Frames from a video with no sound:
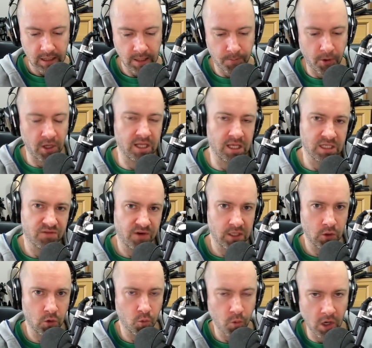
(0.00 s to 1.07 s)
The point of this
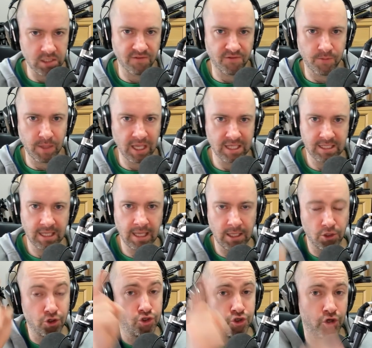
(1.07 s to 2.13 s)
video wasn't for me to say,
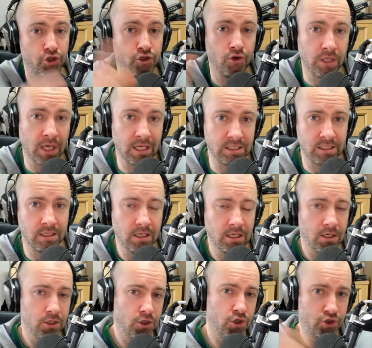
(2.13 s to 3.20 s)
you should do this,
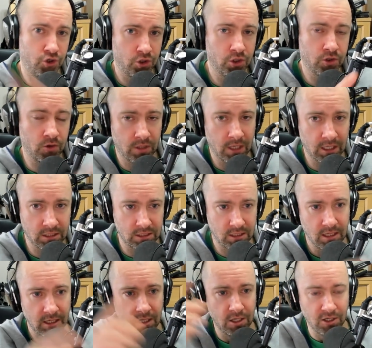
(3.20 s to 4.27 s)
you shouldn't do
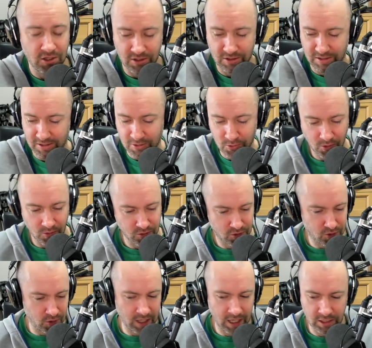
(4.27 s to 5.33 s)
this. You know,
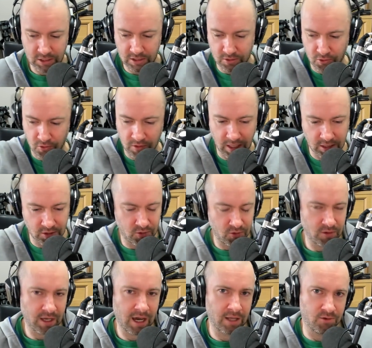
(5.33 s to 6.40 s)
do this, do this,
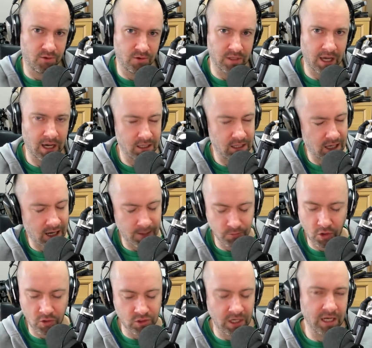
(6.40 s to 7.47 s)
do that, do that. I'm
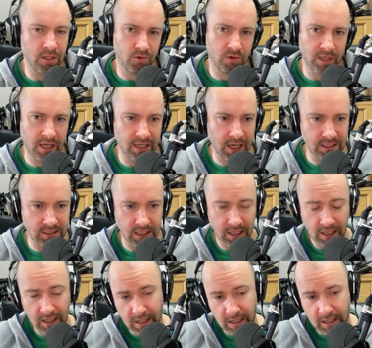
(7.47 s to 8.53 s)
not trying to do that, guys.
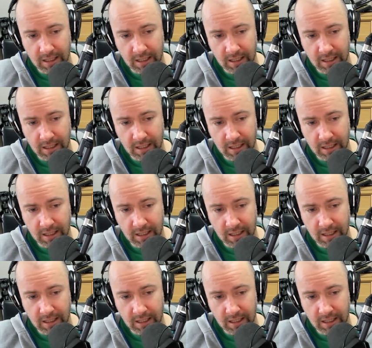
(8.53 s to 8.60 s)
